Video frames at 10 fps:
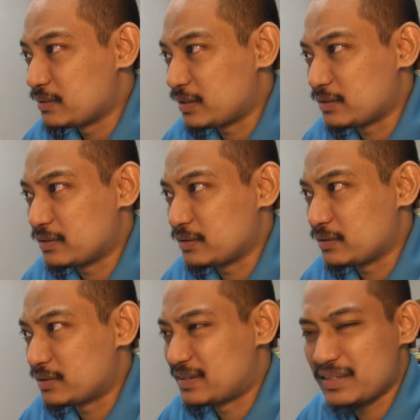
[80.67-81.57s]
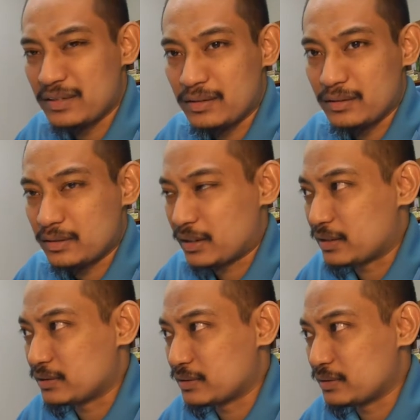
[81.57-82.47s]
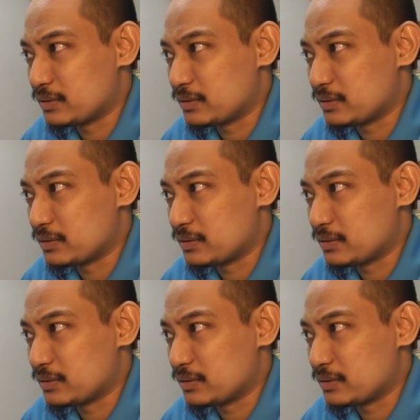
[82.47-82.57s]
That's the steel guy, is it?